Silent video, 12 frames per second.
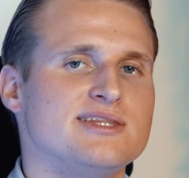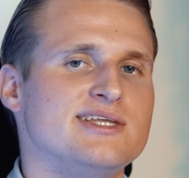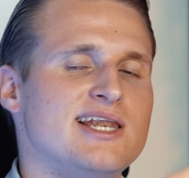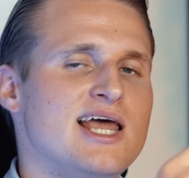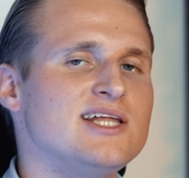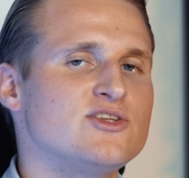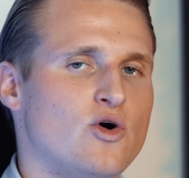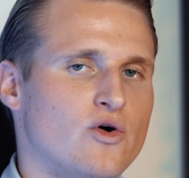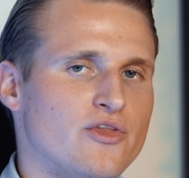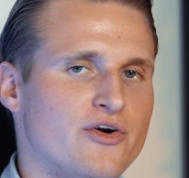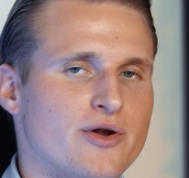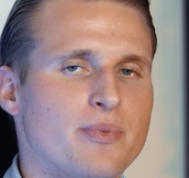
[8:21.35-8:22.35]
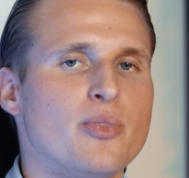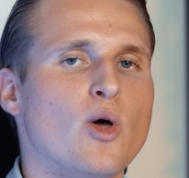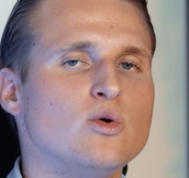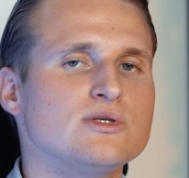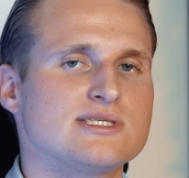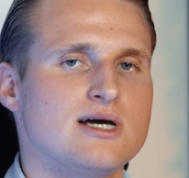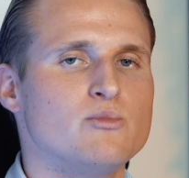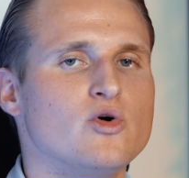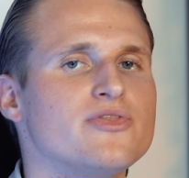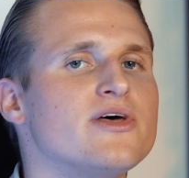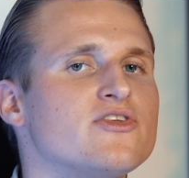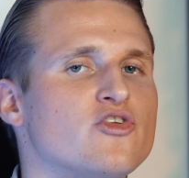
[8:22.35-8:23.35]
The landowner knows
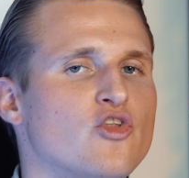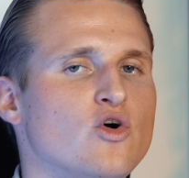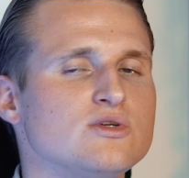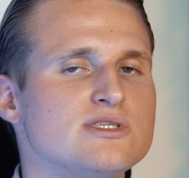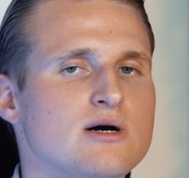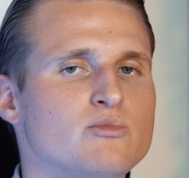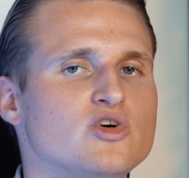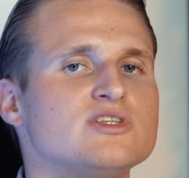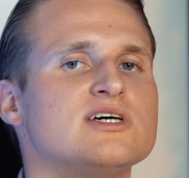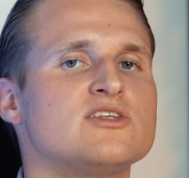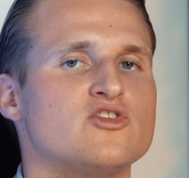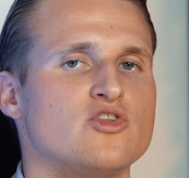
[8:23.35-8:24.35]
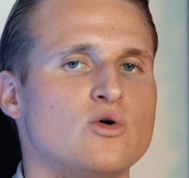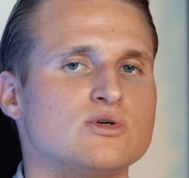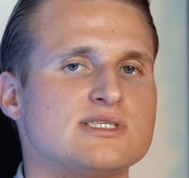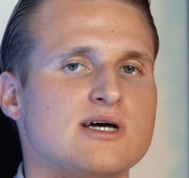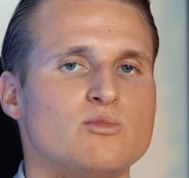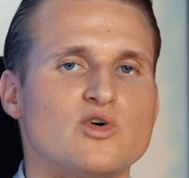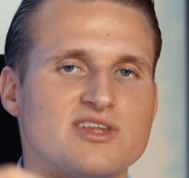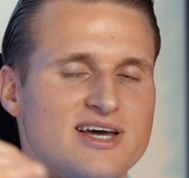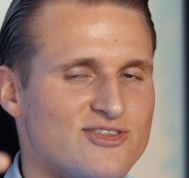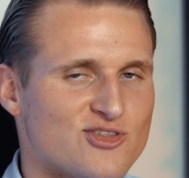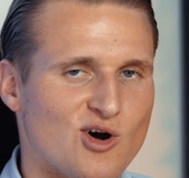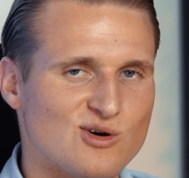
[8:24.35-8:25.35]
someone that knows someone that knows someone
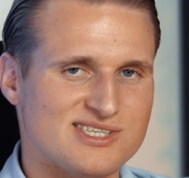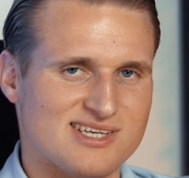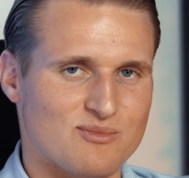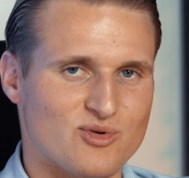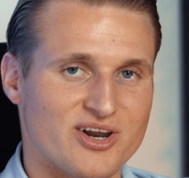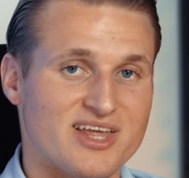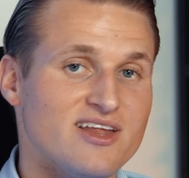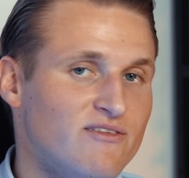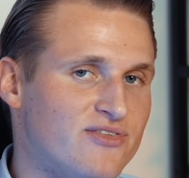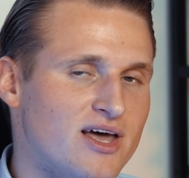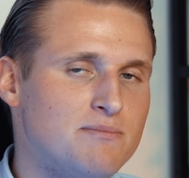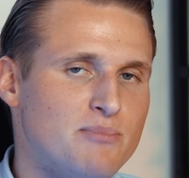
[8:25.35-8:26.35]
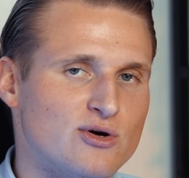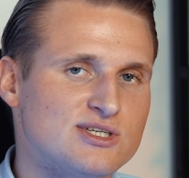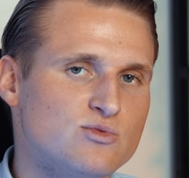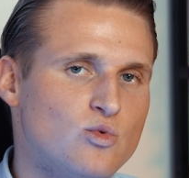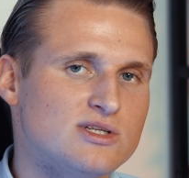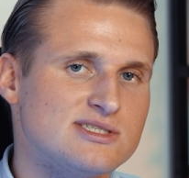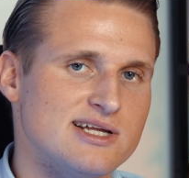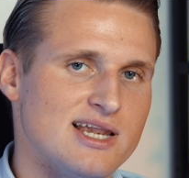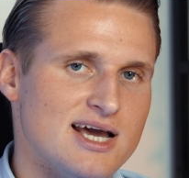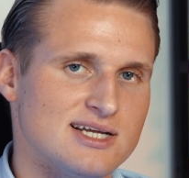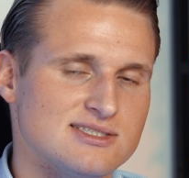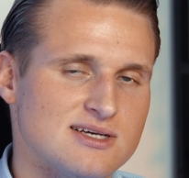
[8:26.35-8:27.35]
that knows someone, and if that person wants
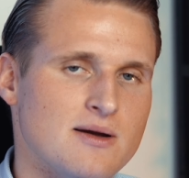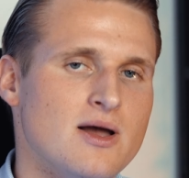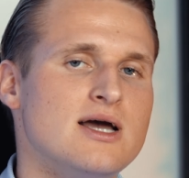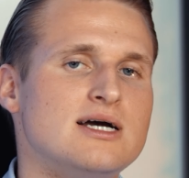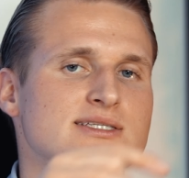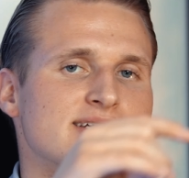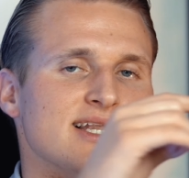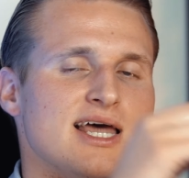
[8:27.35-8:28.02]
the